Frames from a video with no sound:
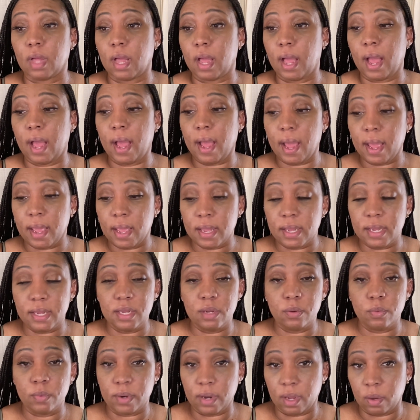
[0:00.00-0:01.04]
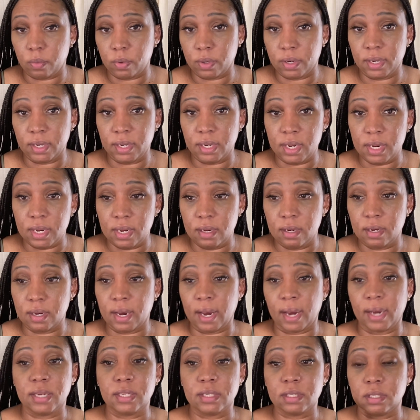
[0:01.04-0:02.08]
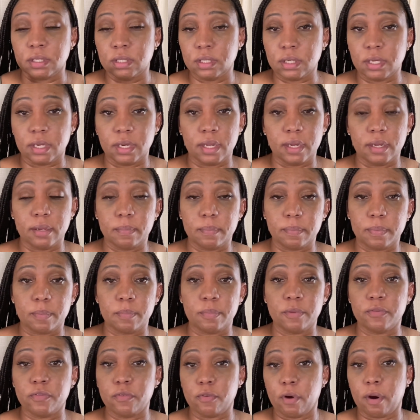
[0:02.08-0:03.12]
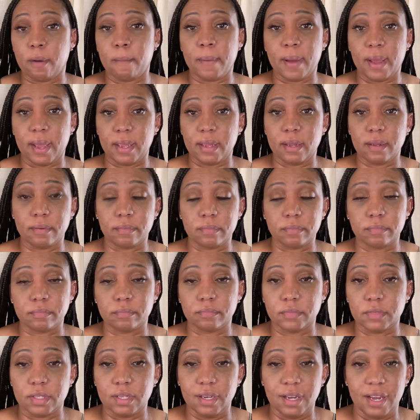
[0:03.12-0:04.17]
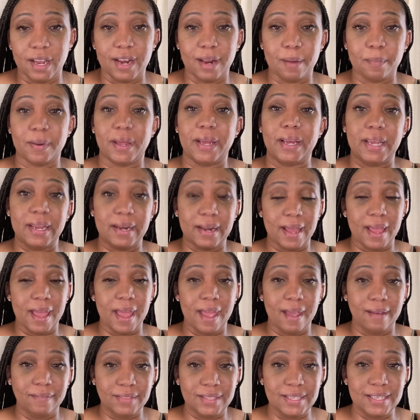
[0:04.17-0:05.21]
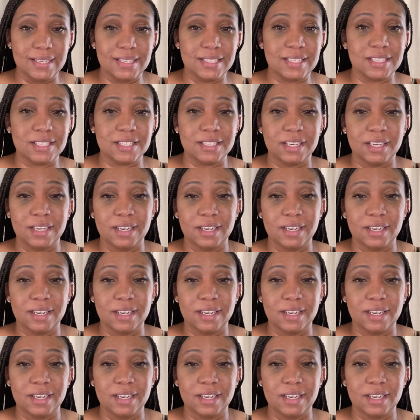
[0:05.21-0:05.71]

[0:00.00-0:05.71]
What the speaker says: I eat what I want to eat, and I just look it up before I buy it. And I'm like, can I have this?